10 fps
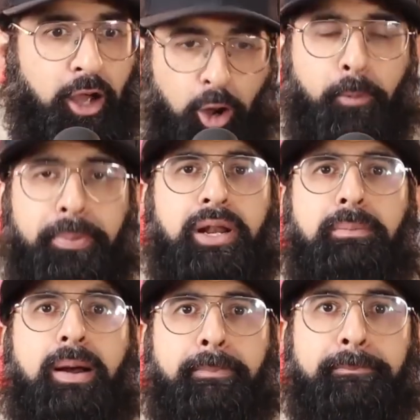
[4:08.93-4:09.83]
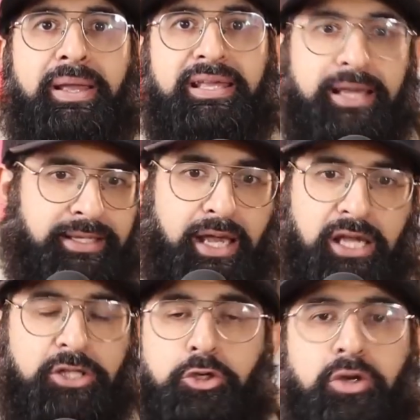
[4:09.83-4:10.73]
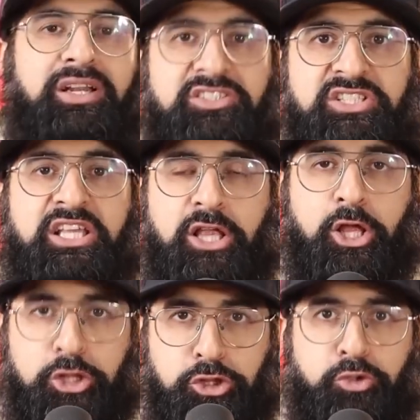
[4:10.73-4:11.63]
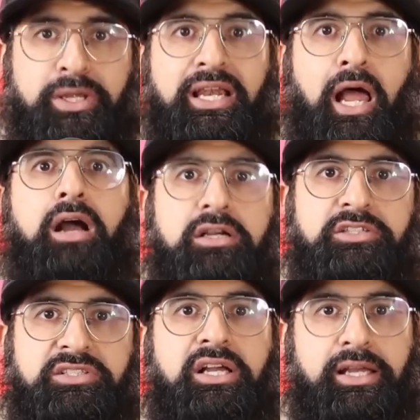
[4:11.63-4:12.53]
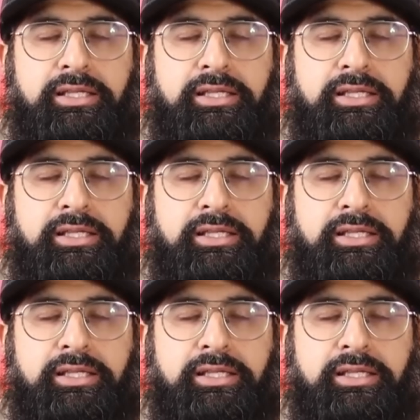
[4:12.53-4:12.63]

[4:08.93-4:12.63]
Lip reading: Open them up, mate. Yeah, you're gonna see three lungs.